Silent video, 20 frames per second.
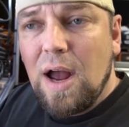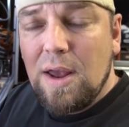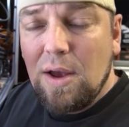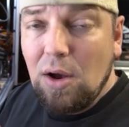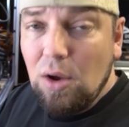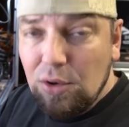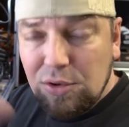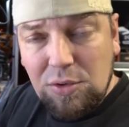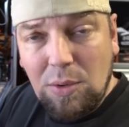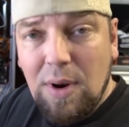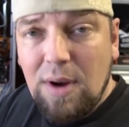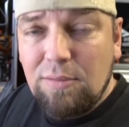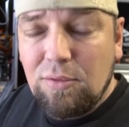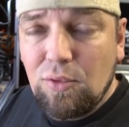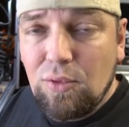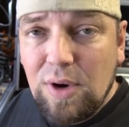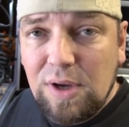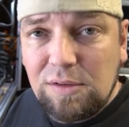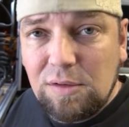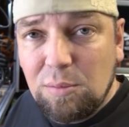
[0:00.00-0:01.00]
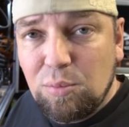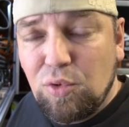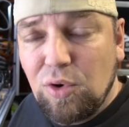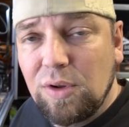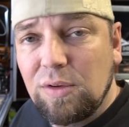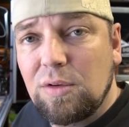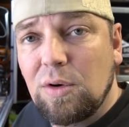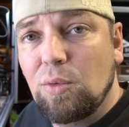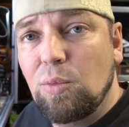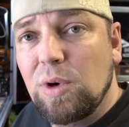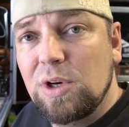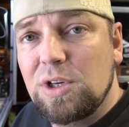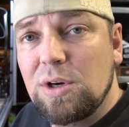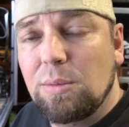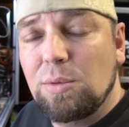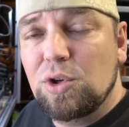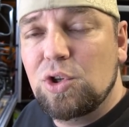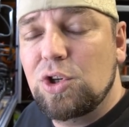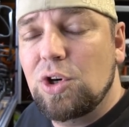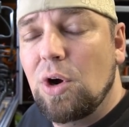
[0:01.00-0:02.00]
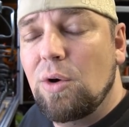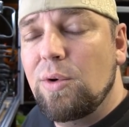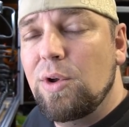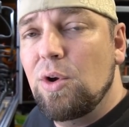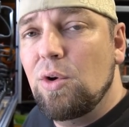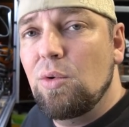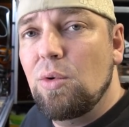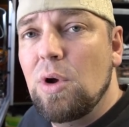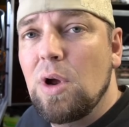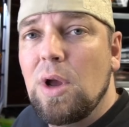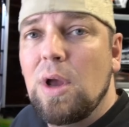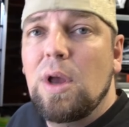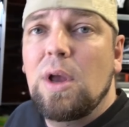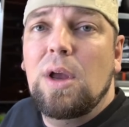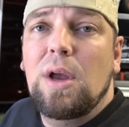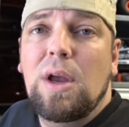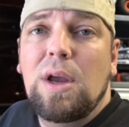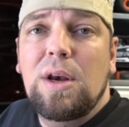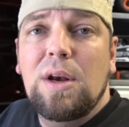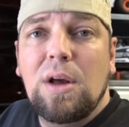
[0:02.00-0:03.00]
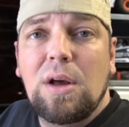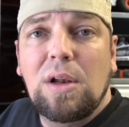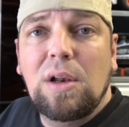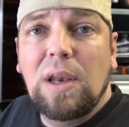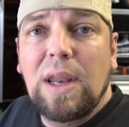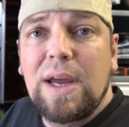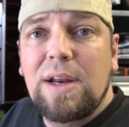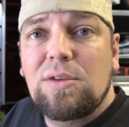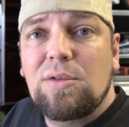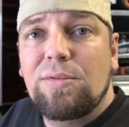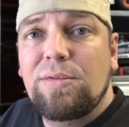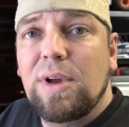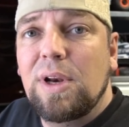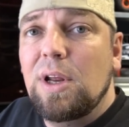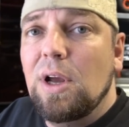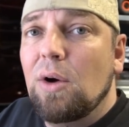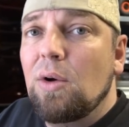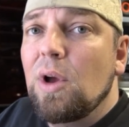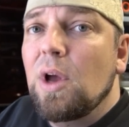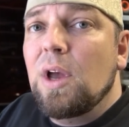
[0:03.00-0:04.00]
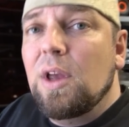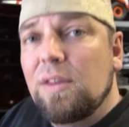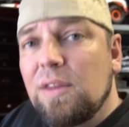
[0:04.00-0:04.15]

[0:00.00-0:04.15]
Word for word: I also have a resin printer which I will show you in a later video.